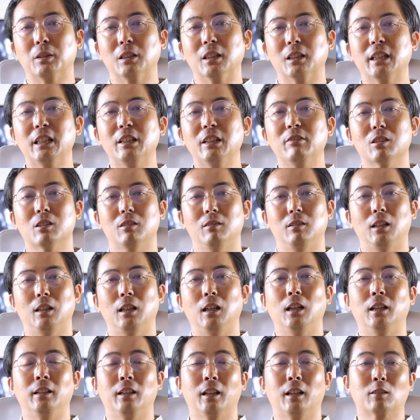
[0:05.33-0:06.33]
beliefs
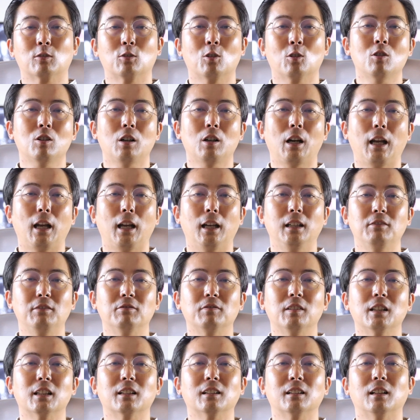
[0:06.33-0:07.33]
and ignore
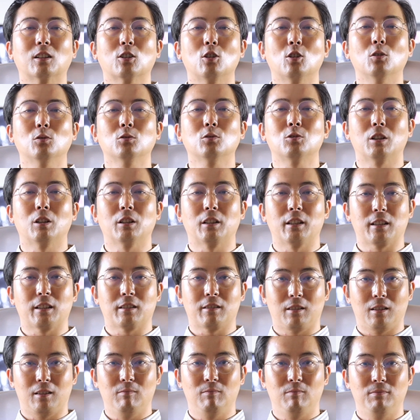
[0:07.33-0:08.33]
anything that
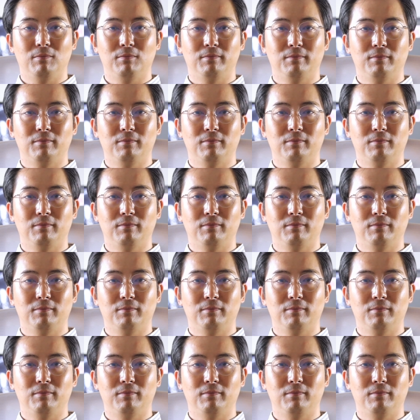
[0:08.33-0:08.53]
contradicts them.